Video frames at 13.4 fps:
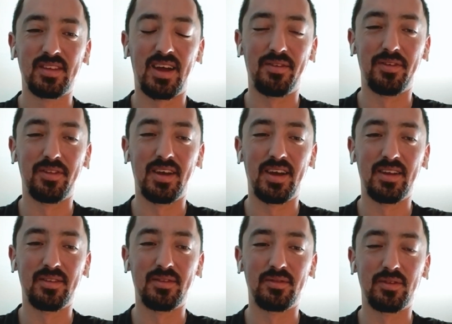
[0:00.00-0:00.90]
after
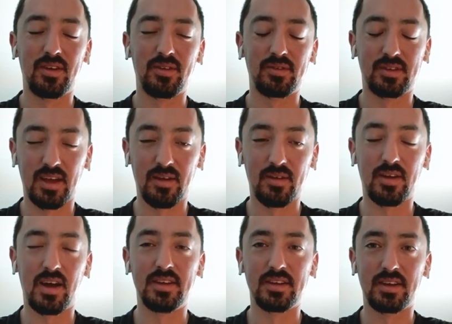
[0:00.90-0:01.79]
that,
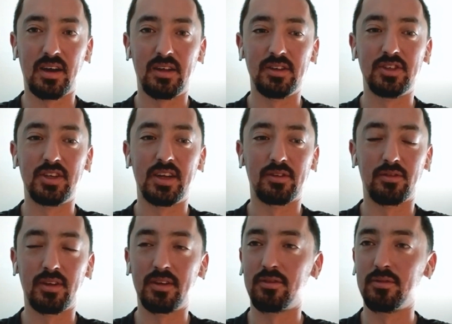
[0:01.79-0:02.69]
got into college, had a
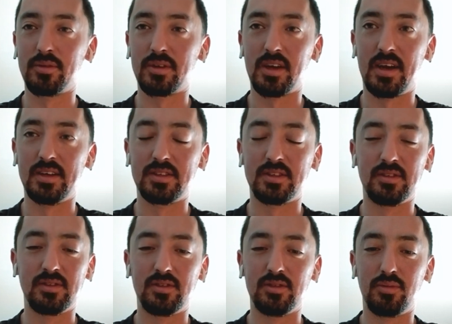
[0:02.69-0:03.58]
great group of guys
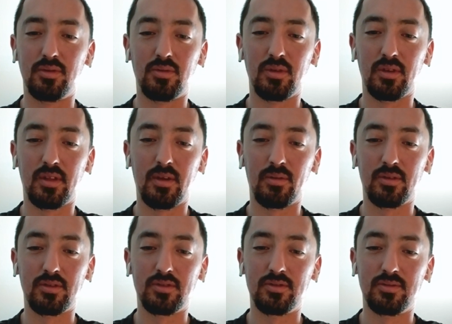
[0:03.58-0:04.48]
to bowl with. They
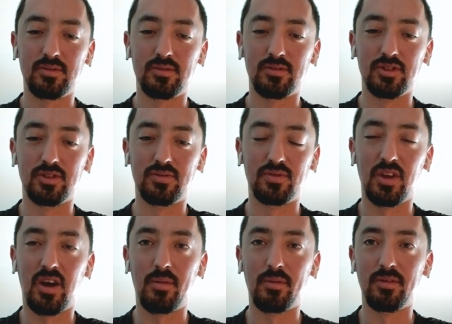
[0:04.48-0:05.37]
were just
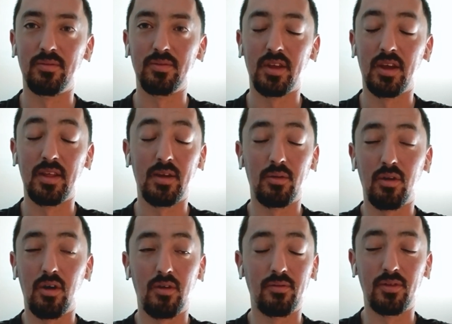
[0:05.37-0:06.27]
phenomenal, and they
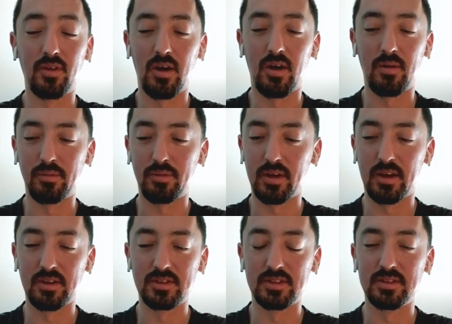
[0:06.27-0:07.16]
were all phenomenal
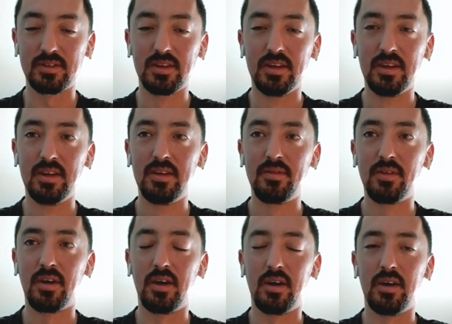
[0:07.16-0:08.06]
players. And
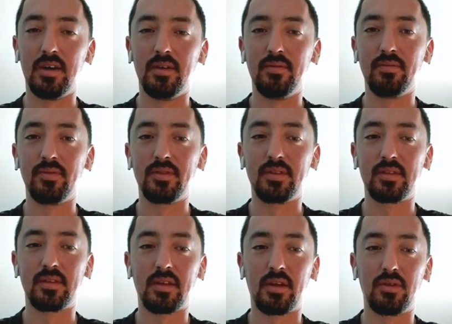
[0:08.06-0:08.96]

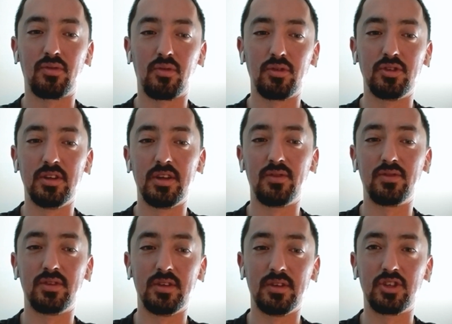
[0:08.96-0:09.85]
I was fortunate
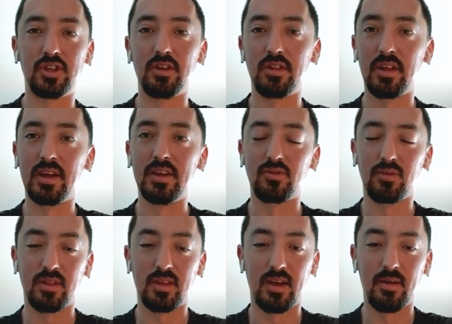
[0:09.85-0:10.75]
enough to share the lanes
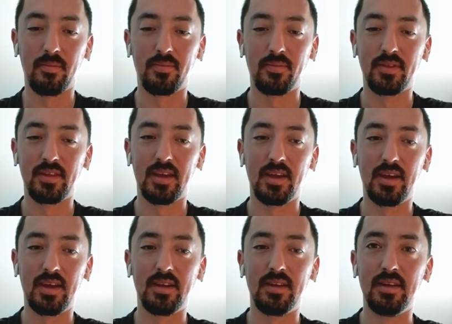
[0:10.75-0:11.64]
with them,
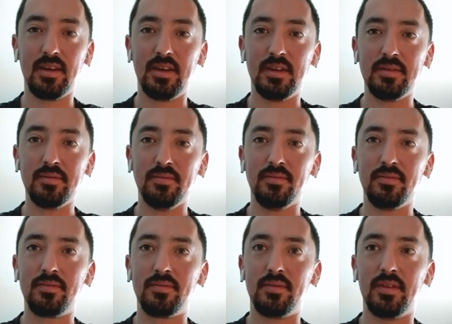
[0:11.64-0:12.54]
and
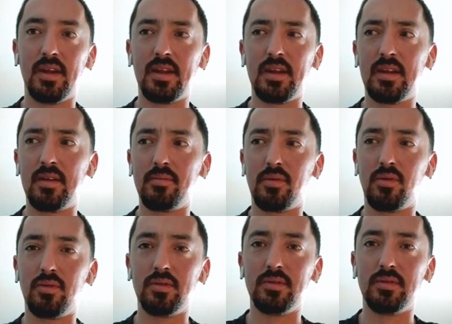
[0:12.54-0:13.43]
then ended up
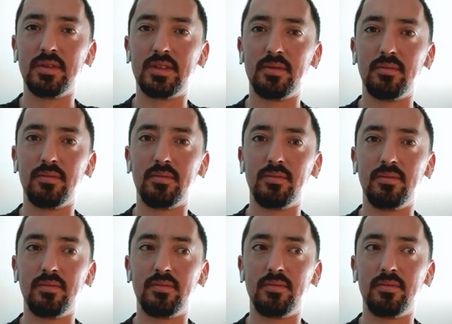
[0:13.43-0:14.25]
bowling some.